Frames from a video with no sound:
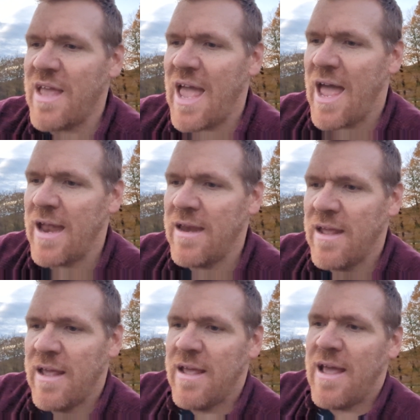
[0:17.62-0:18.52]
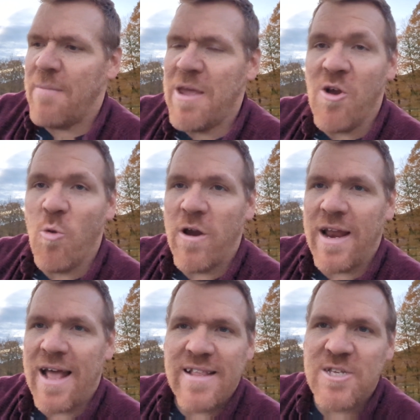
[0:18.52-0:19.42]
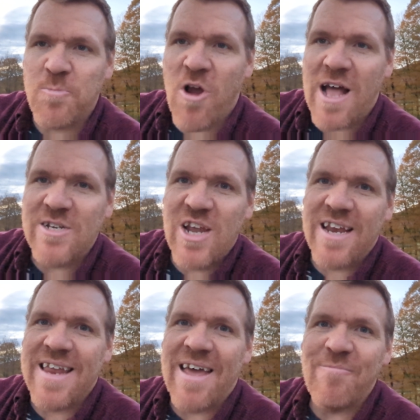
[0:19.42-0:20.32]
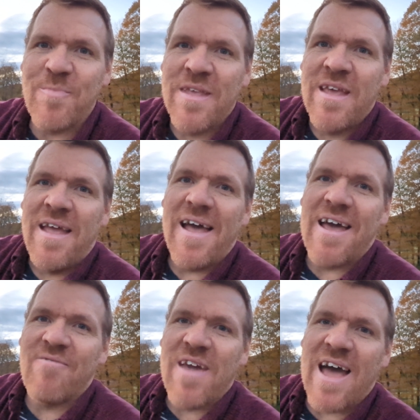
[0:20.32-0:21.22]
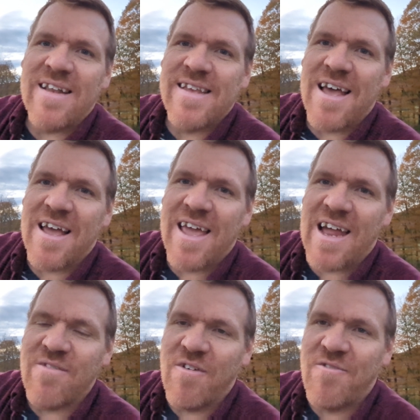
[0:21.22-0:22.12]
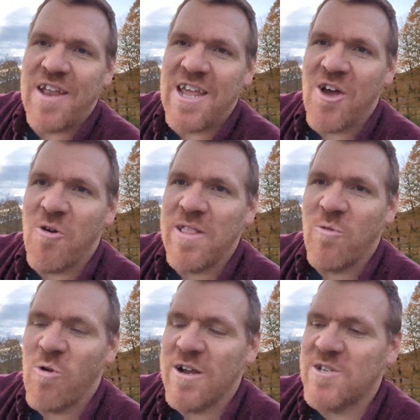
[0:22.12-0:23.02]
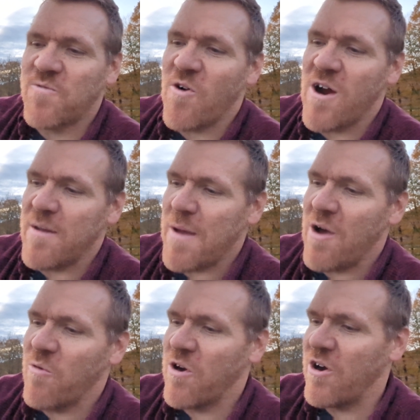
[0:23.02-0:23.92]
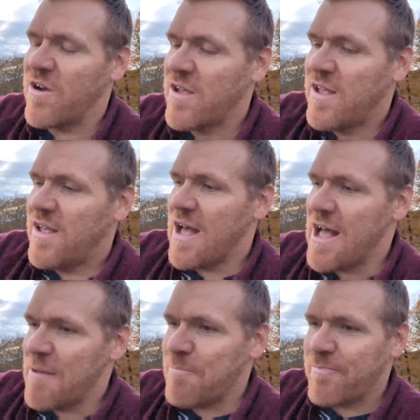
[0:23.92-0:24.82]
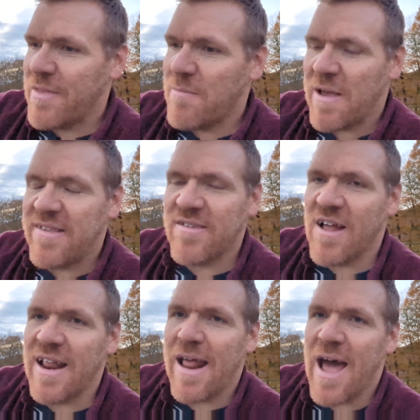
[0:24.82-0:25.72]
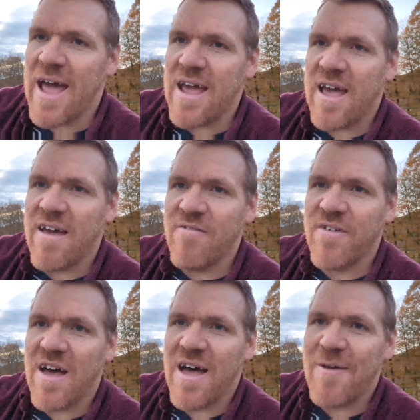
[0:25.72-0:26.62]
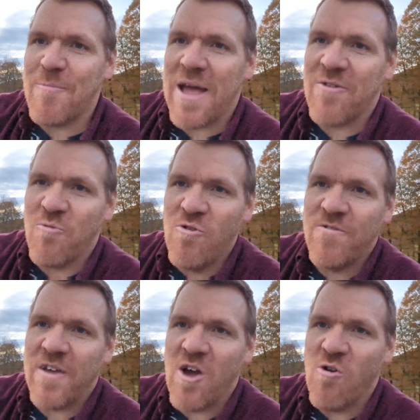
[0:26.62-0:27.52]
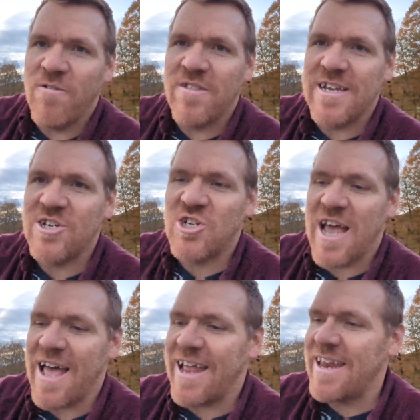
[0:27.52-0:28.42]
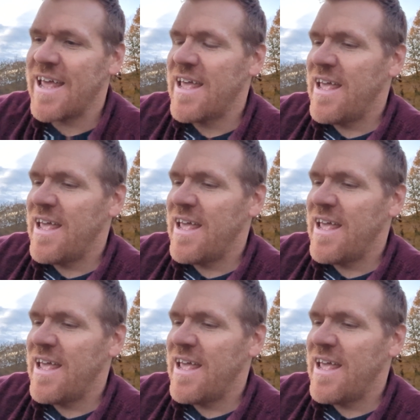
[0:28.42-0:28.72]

And I'm here working on this project. I'm I've got uh, kind of a video in the works for it about where um, my son and I have uh, been roofing over this shed